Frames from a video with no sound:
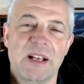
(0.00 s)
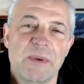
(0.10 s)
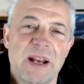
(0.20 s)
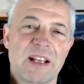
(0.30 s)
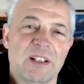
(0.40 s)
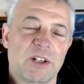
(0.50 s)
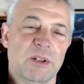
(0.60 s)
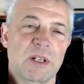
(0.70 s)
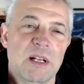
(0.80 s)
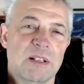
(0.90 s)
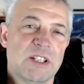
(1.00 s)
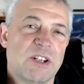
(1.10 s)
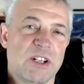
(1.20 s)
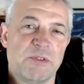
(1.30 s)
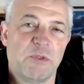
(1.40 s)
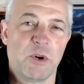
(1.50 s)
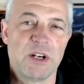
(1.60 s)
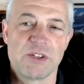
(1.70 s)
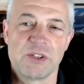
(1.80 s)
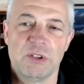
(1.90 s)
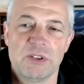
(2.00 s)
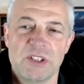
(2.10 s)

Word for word: and regular, this car's four years old.